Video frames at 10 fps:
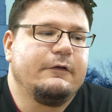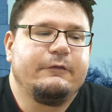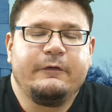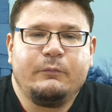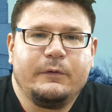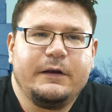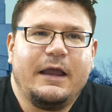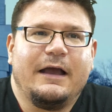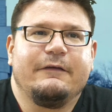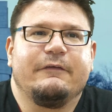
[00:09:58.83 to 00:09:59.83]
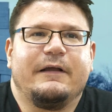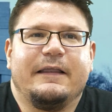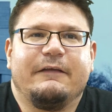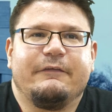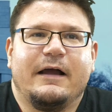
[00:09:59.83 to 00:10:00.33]
So this one has a
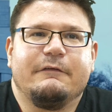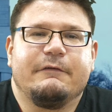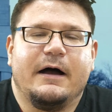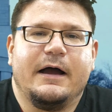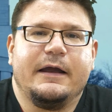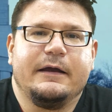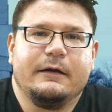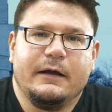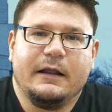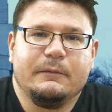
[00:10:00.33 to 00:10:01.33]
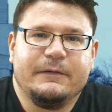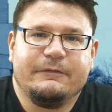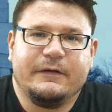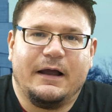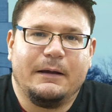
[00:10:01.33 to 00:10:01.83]
lot of that sci-fi
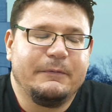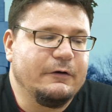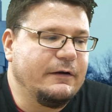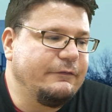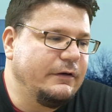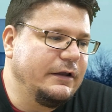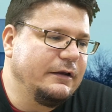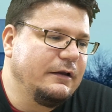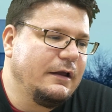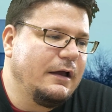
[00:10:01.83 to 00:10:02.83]
elements that I'm interested in.